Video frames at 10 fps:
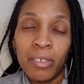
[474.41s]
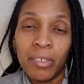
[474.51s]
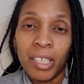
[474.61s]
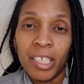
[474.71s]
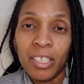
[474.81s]

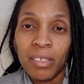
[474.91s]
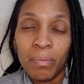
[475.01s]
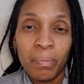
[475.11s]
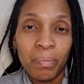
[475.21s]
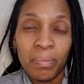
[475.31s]
I need to,
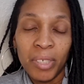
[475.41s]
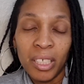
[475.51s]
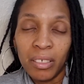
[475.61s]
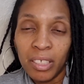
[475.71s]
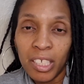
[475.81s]
you
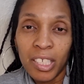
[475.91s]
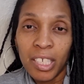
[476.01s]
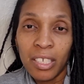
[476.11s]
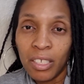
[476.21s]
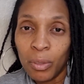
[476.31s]
know, the
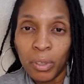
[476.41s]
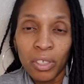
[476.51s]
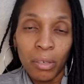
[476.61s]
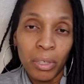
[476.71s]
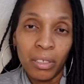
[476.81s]
aesthetics, what's
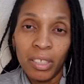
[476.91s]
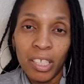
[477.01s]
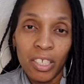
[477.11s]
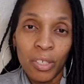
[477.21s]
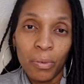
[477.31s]
going on there,
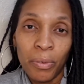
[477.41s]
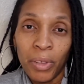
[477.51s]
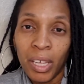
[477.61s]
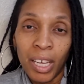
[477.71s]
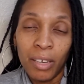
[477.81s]
this sort of
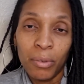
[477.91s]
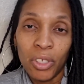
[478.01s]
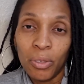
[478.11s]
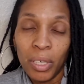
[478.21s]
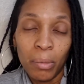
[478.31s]
thing, how we
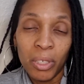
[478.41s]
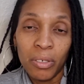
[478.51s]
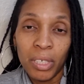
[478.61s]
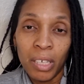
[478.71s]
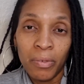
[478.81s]
do it. Am I
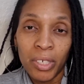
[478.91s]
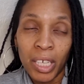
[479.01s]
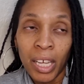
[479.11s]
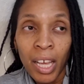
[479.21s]
doing it every day?